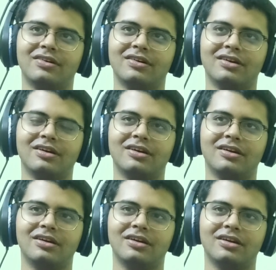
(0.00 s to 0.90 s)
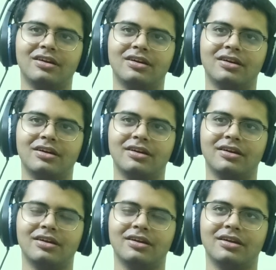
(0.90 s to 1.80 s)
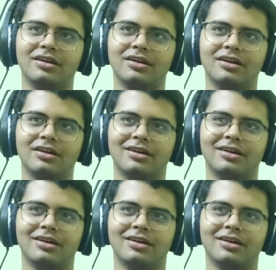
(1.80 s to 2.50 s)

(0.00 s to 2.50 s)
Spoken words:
[no speech]